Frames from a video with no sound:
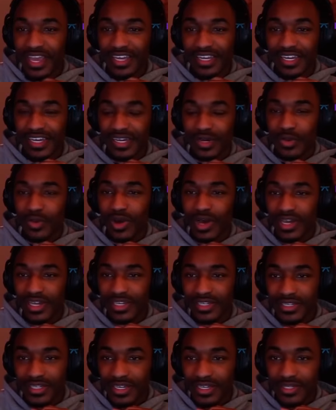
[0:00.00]
acting like a
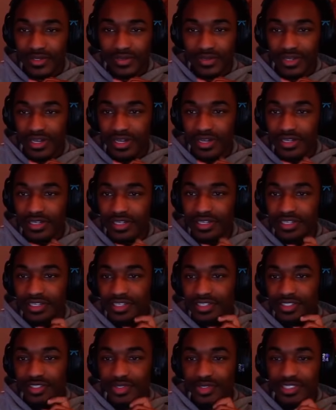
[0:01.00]
YN, I ain't gonna lie.
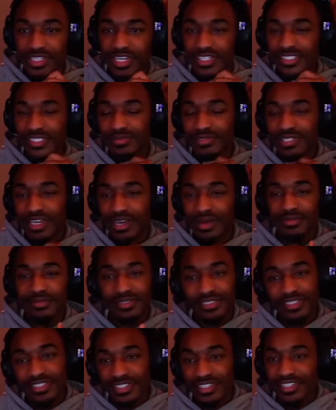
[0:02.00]
So it's like
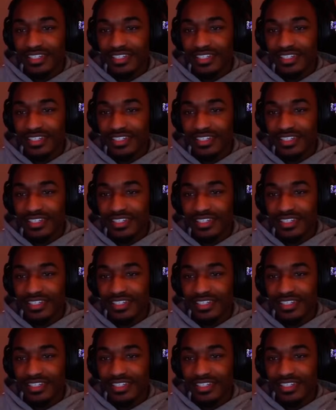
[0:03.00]
sometimes